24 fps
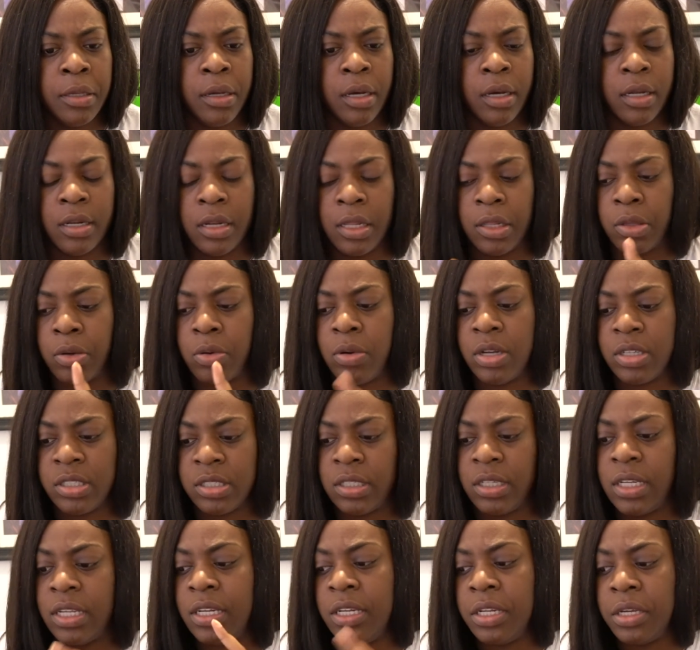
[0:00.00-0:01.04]
another
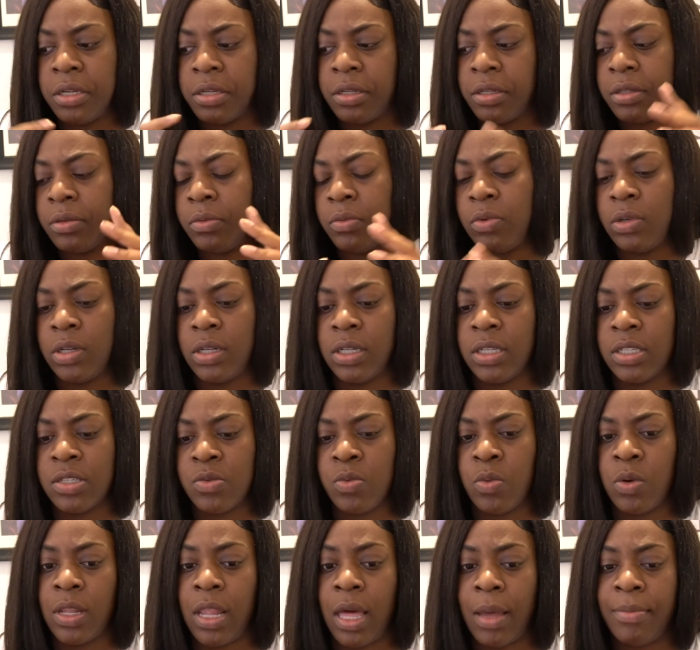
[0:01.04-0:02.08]
question in there was,
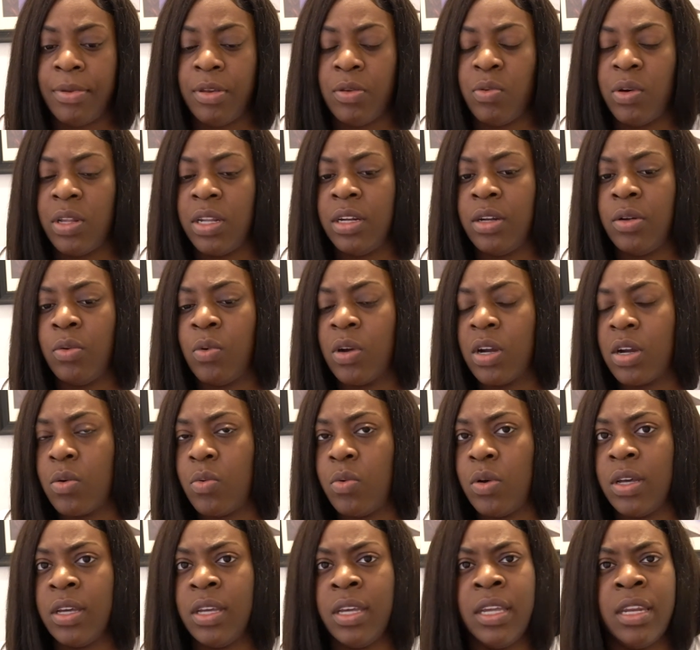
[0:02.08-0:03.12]
will I be willing to work
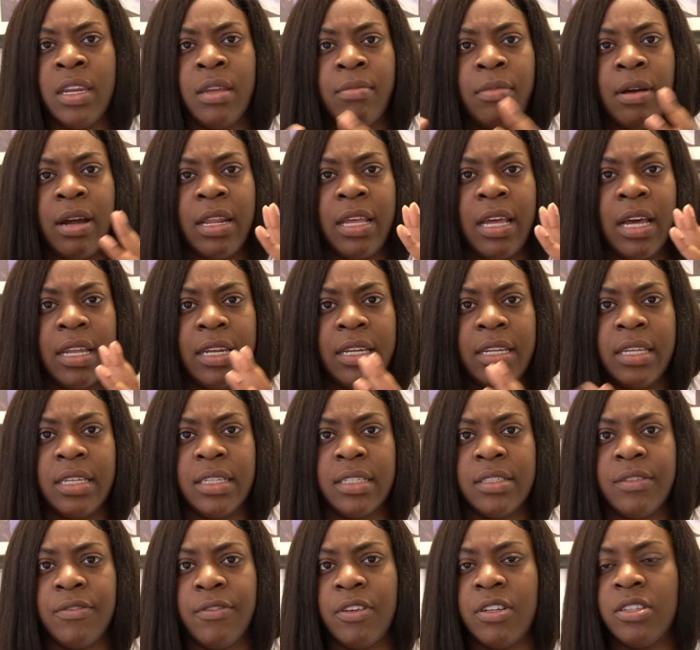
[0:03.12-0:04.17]
with anybody I
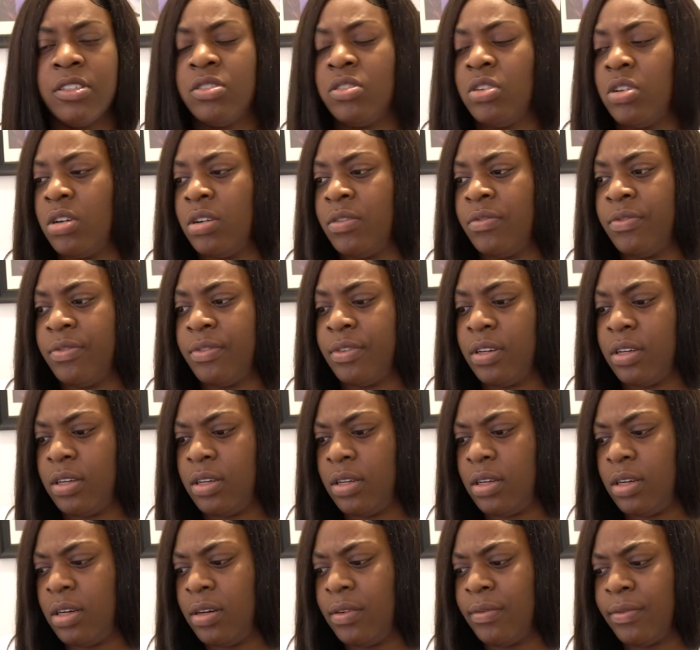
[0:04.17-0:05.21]
diss? First off,
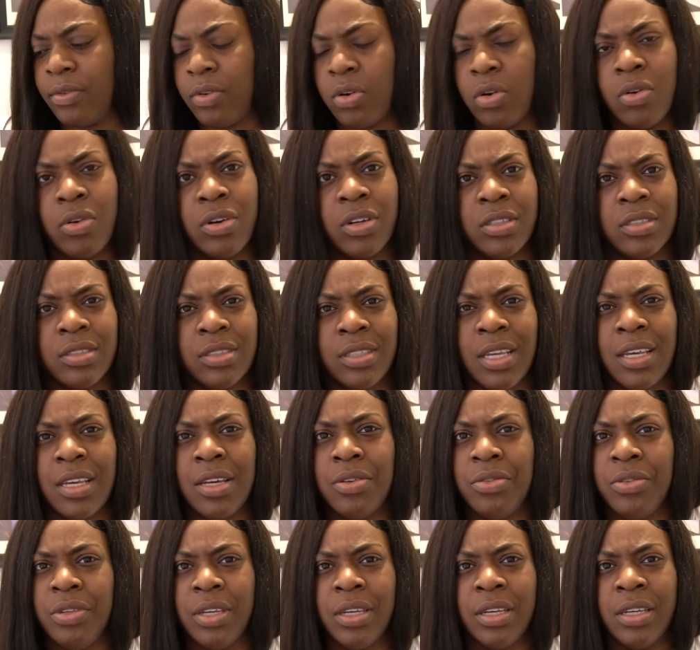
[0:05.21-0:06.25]
of course,
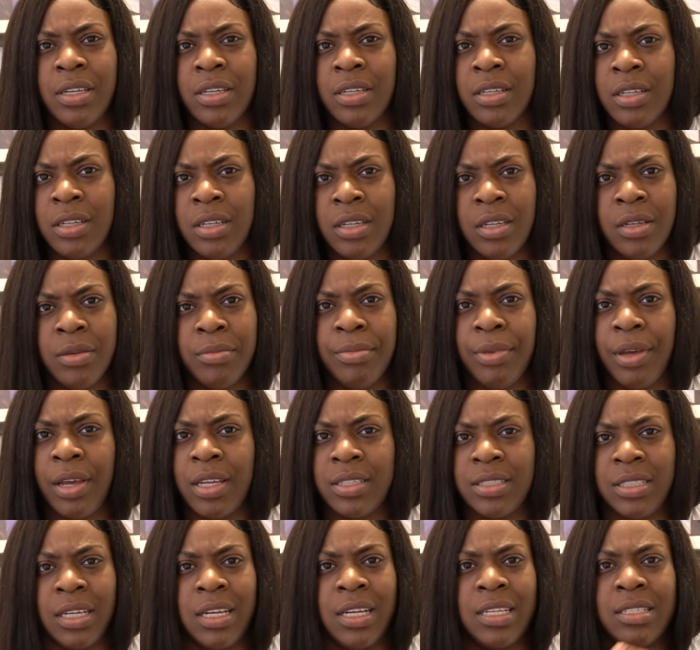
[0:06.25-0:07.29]
hell yeah.
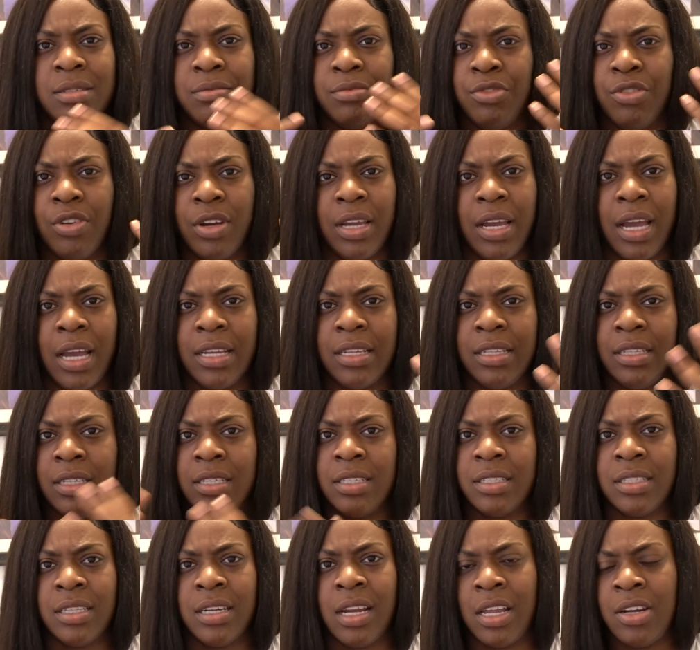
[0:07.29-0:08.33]
Because I got some great
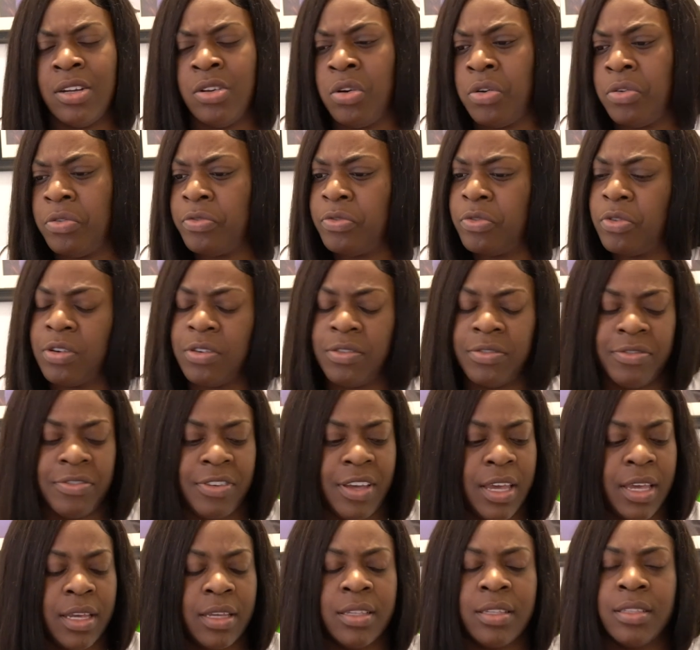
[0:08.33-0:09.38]
ideas and I know for a
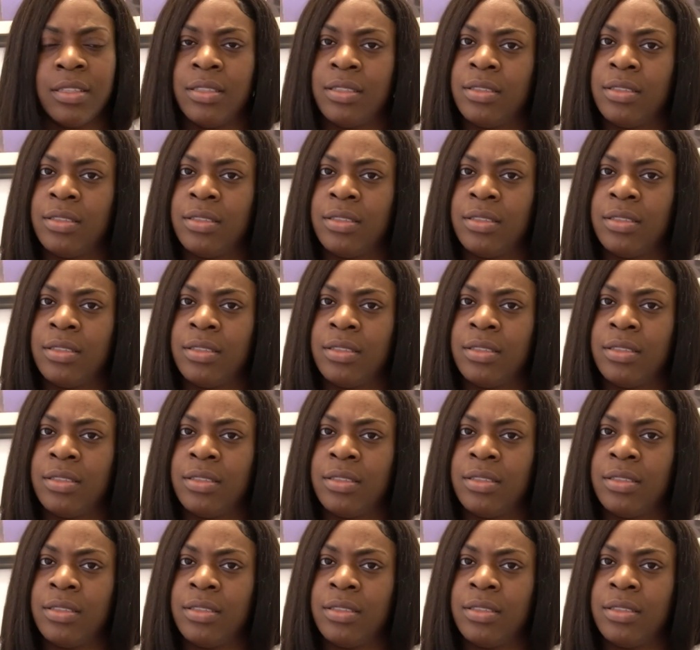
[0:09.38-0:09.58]
fact